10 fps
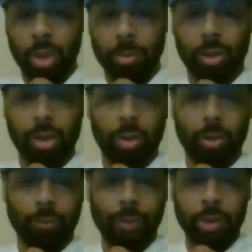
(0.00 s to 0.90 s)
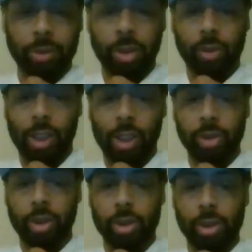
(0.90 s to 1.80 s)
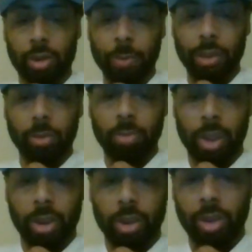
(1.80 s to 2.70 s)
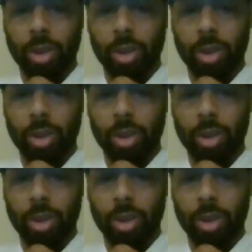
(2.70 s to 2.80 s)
But again, Krawcheck is about the money,